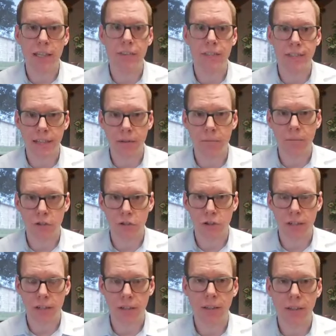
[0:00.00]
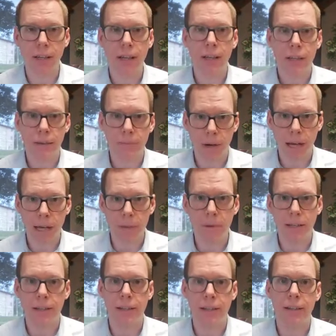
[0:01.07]
in the state of Michigan, in my
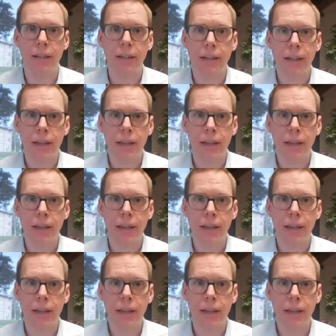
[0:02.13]
opinion,